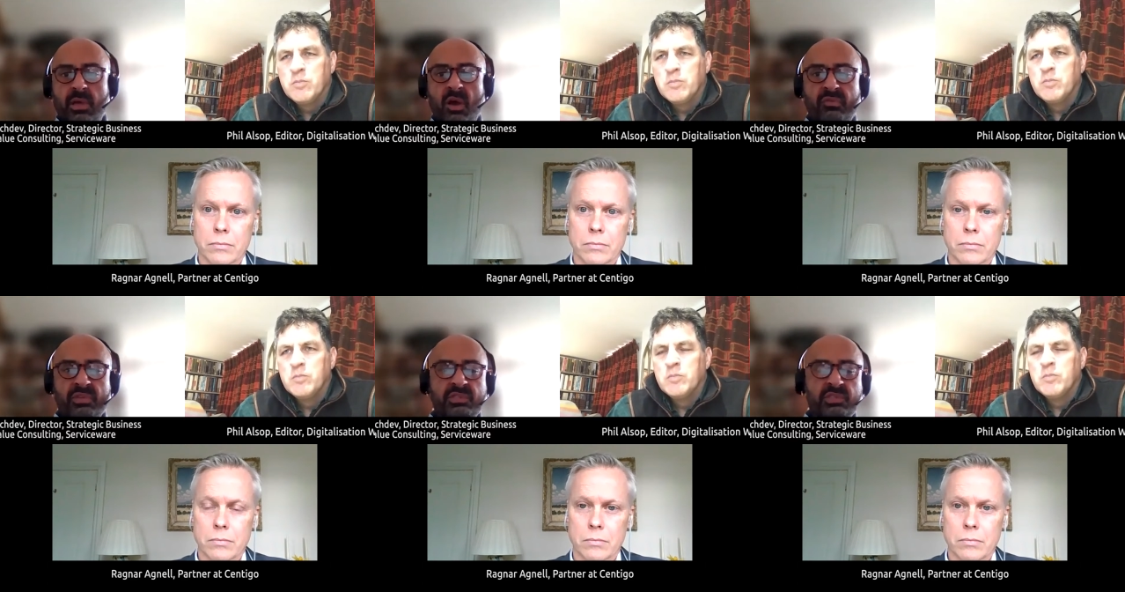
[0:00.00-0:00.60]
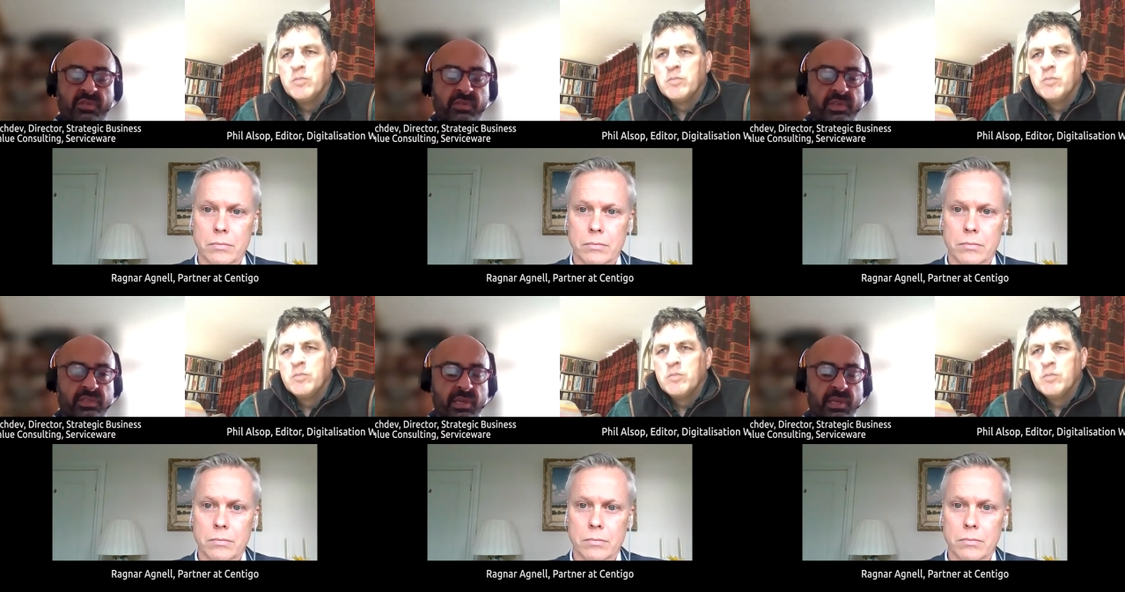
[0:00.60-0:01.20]
Speaker 1: offer a
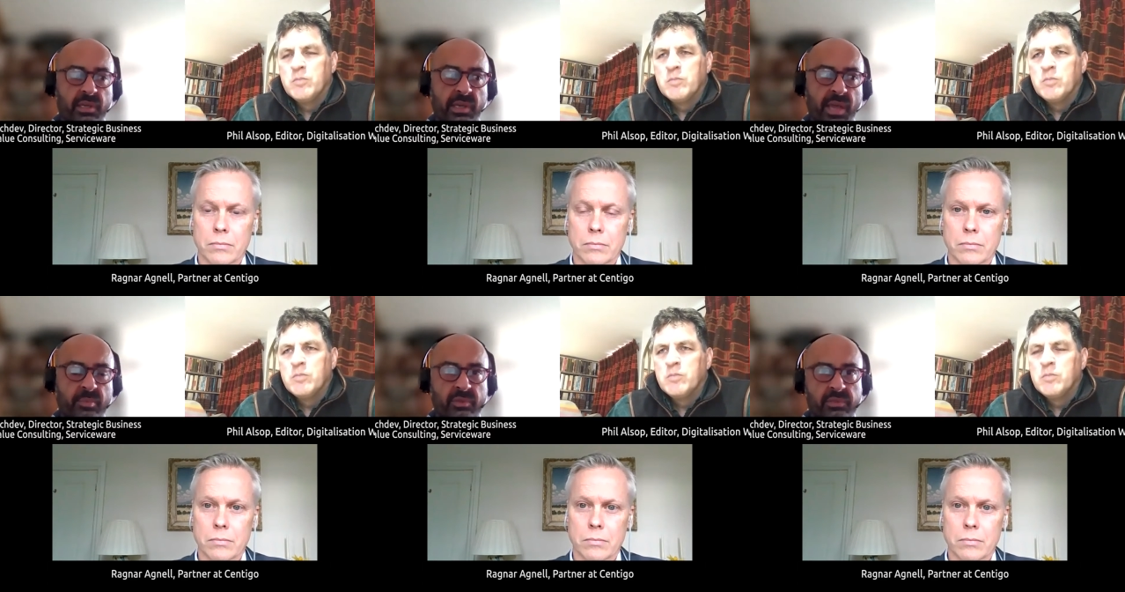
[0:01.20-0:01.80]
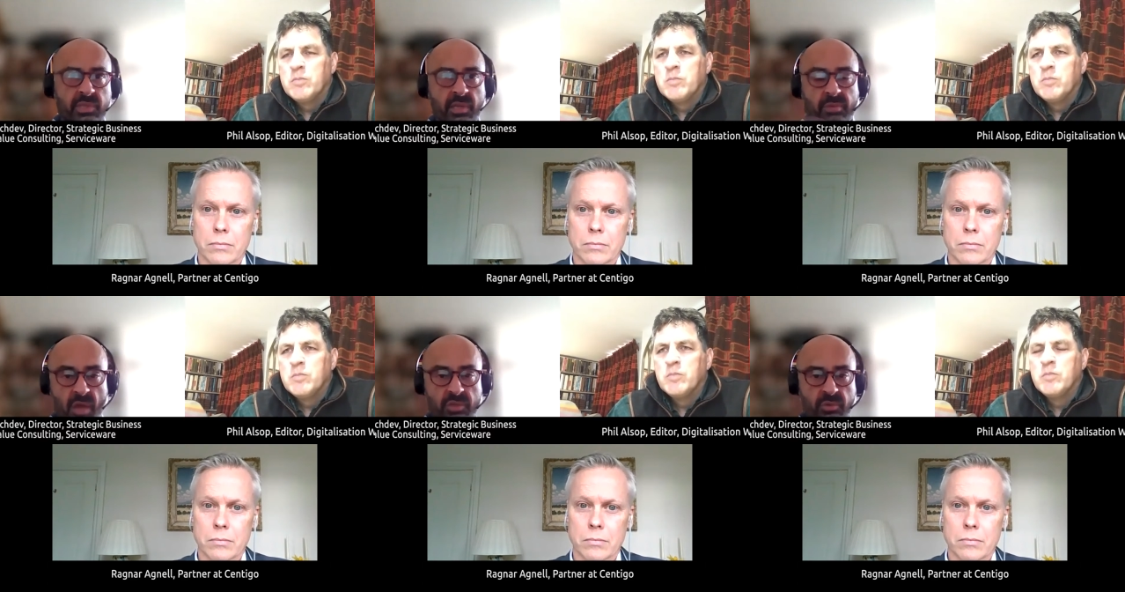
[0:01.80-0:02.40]
service that enables, you know,
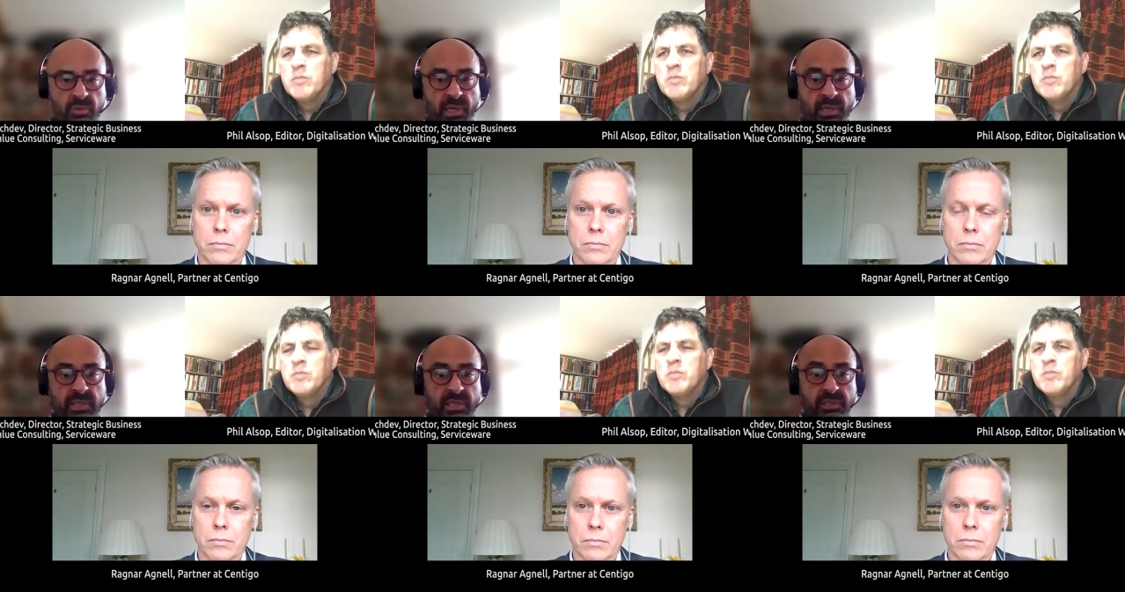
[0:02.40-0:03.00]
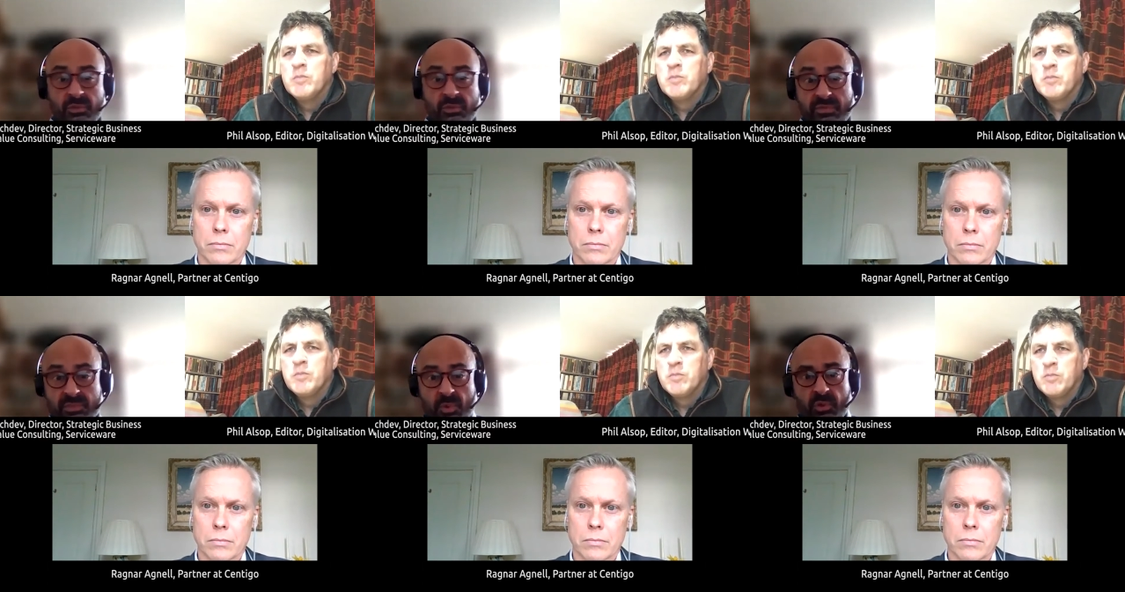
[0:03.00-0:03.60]
large organizations or
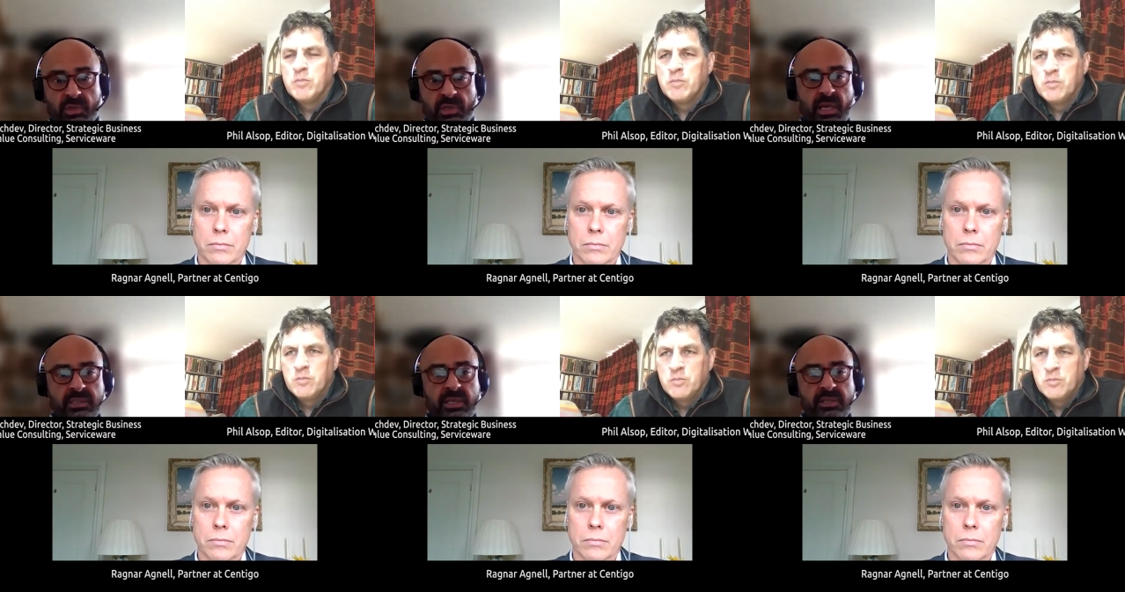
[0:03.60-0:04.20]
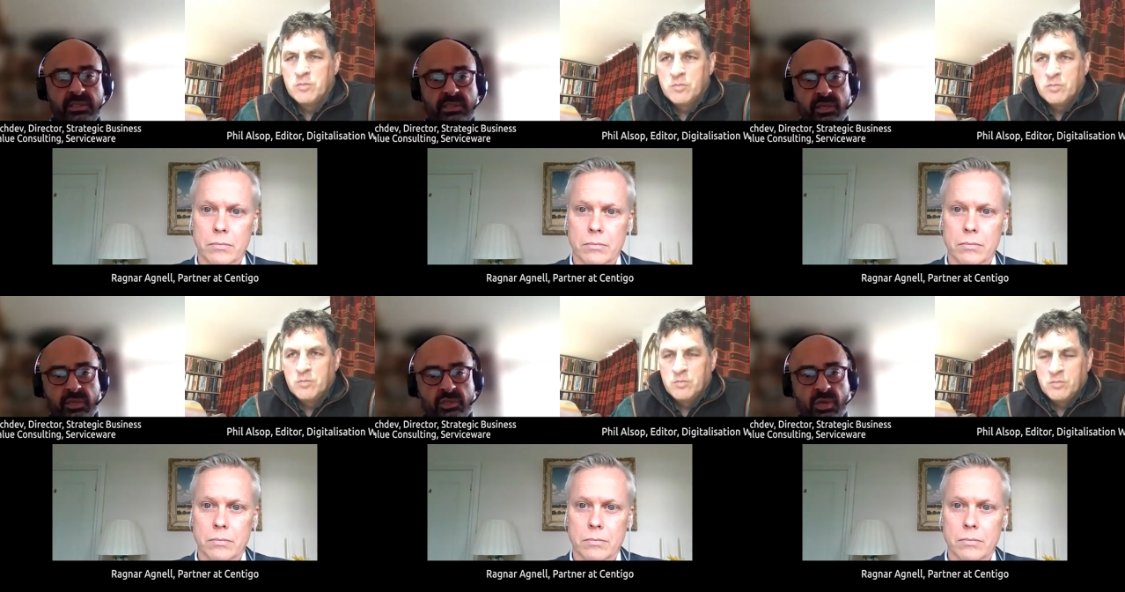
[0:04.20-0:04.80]
even small organizations to
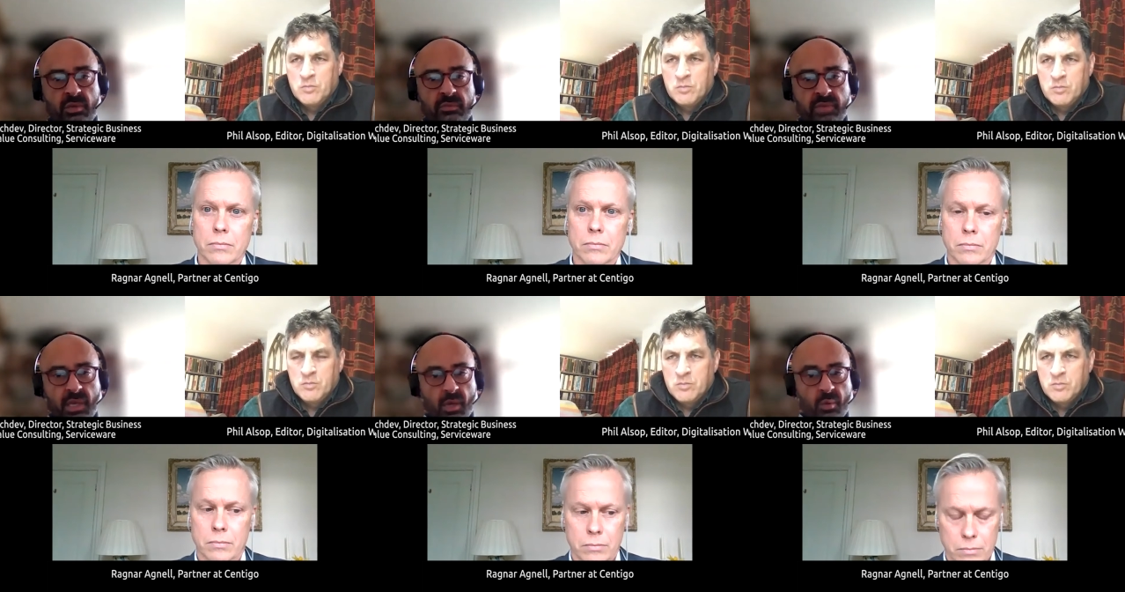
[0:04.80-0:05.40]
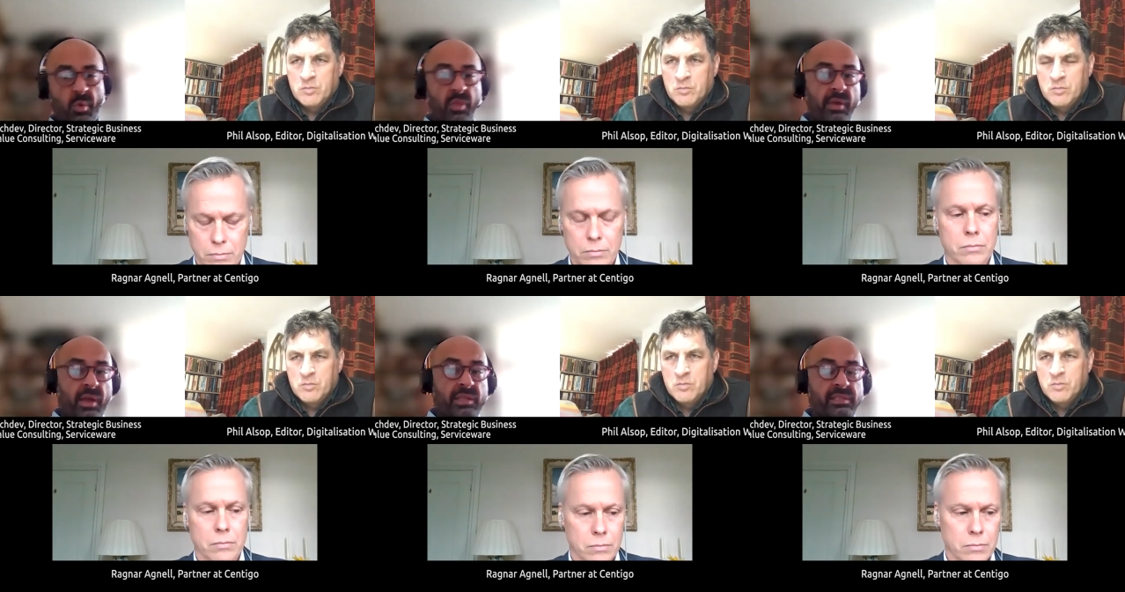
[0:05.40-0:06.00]
take control of, one,
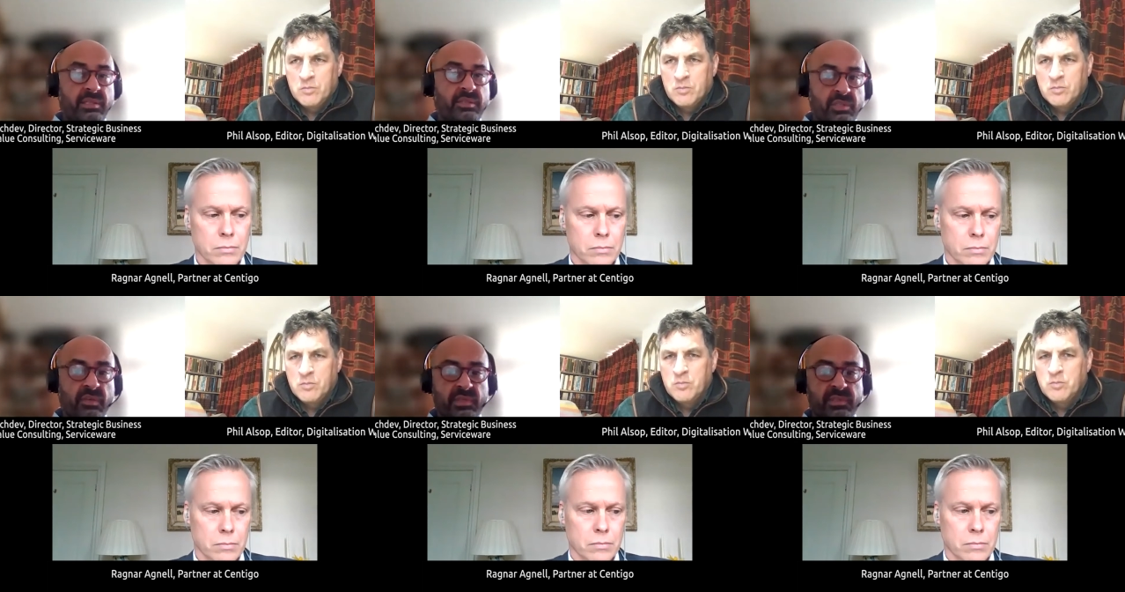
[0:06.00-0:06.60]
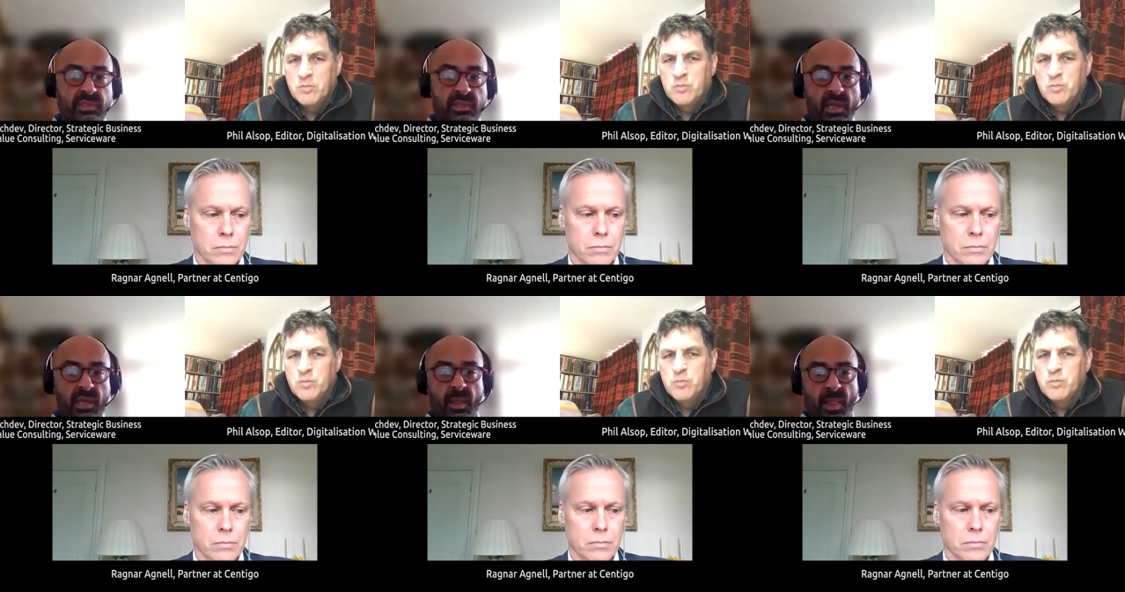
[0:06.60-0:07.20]
their IT services,